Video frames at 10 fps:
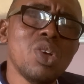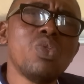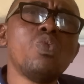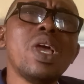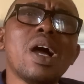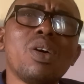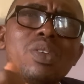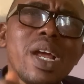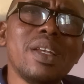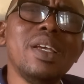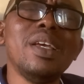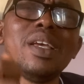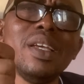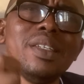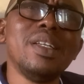We are already
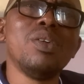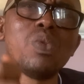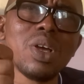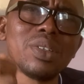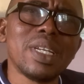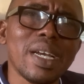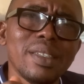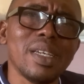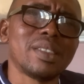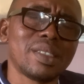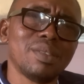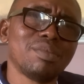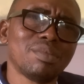in the wilderness.